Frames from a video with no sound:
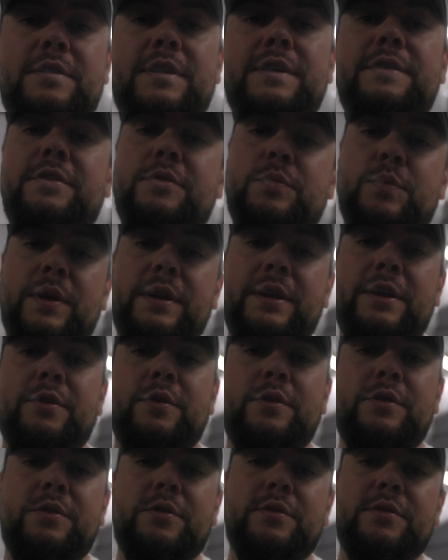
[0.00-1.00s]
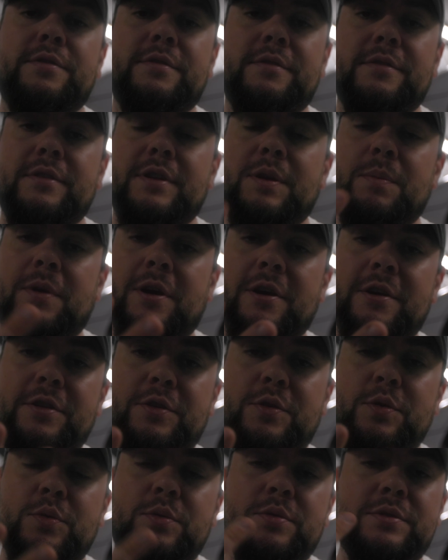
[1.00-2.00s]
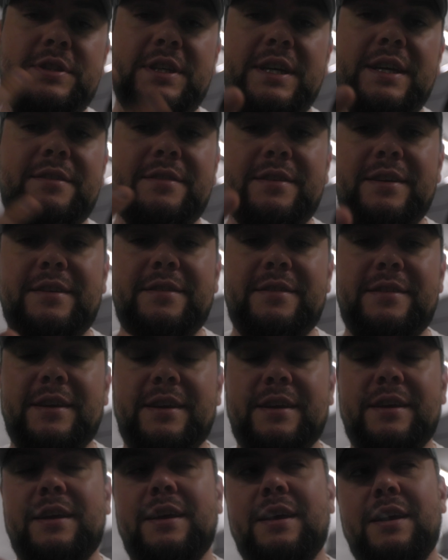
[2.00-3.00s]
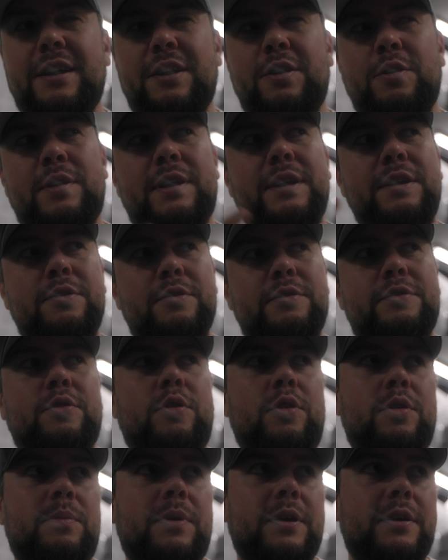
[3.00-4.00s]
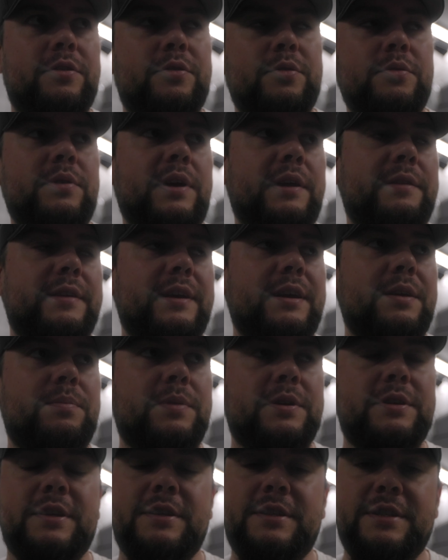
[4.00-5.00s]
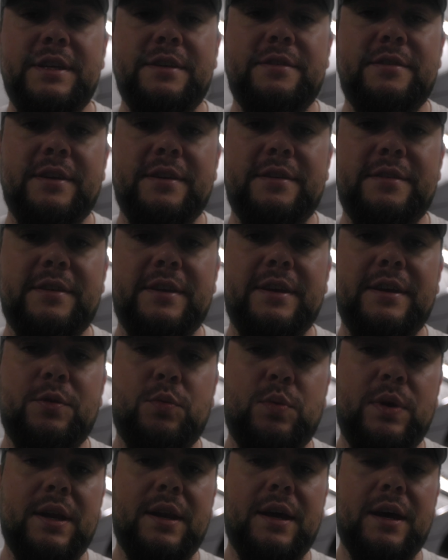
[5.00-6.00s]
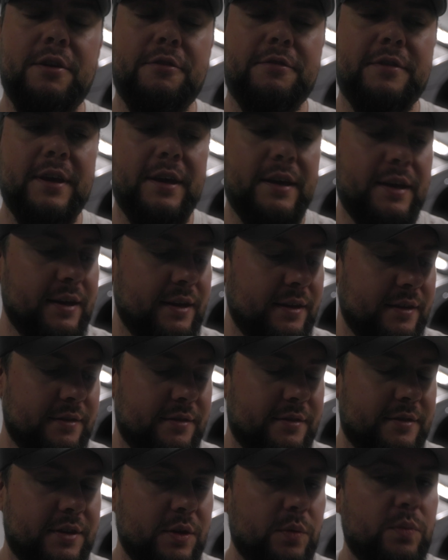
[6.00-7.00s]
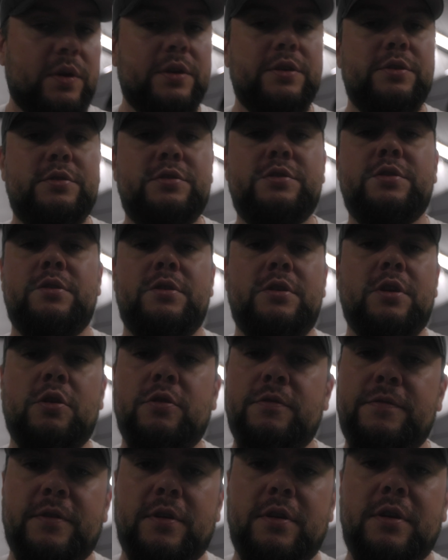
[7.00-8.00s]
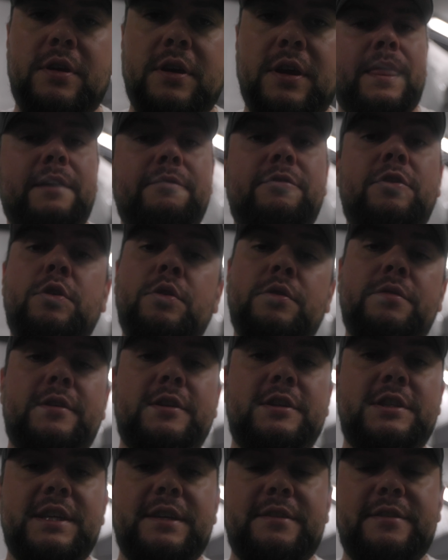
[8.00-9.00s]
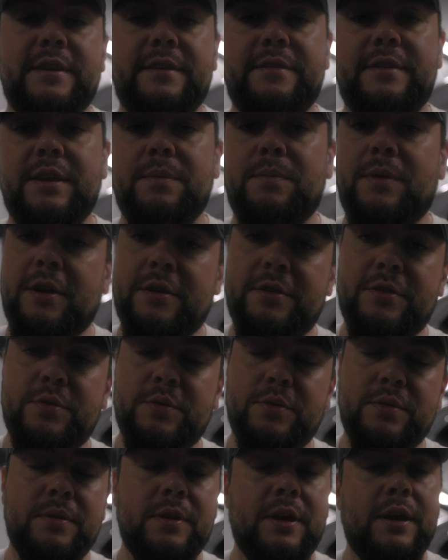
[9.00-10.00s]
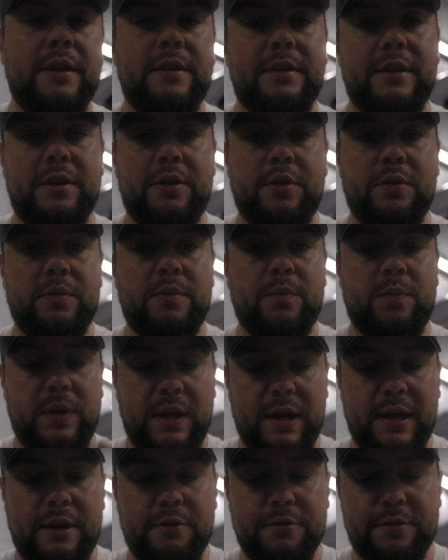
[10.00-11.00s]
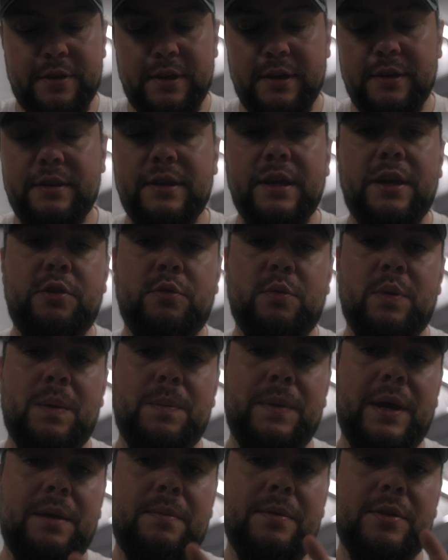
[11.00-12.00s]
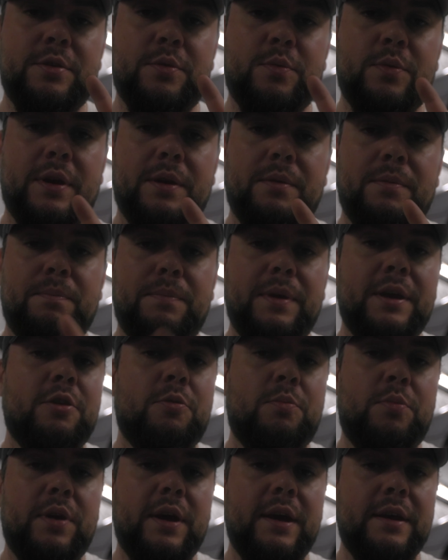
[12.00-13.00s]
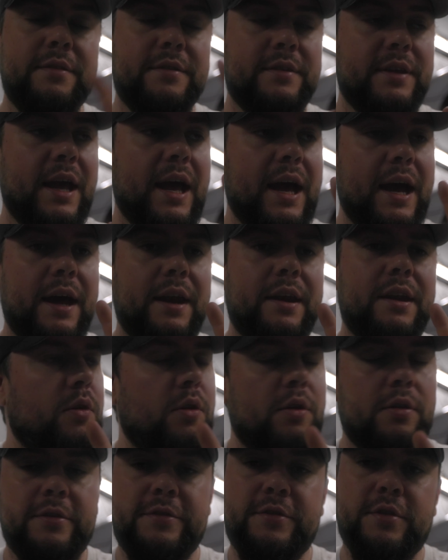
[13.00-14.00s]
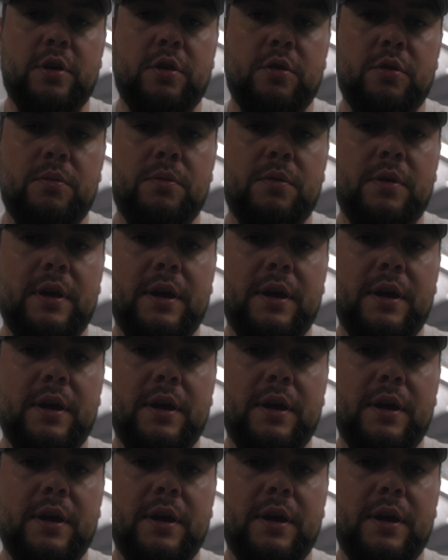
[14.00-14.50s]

this is when you use the Mk2 G60. You can use all Mk2 I think, but the G60 wheel housing is the one you should go for. If you use the G60 Mk2, then wheel housing, then you will be able to run bigger brakes and also